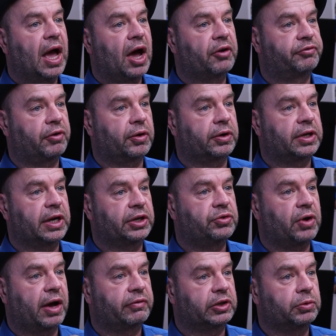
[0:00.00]
How far can I
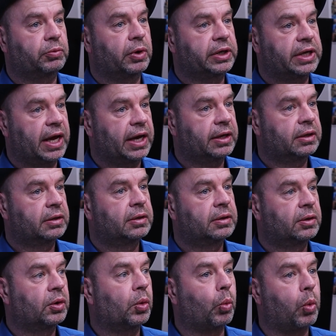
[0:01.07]
travel in one day?
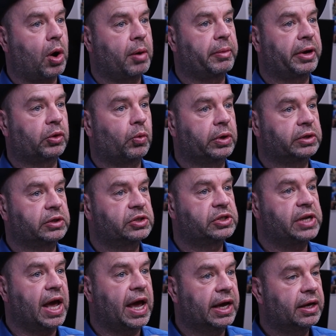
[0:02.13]
Where am I going to
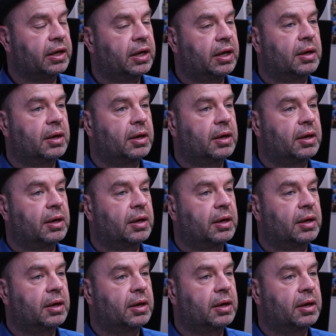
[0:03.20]
stay?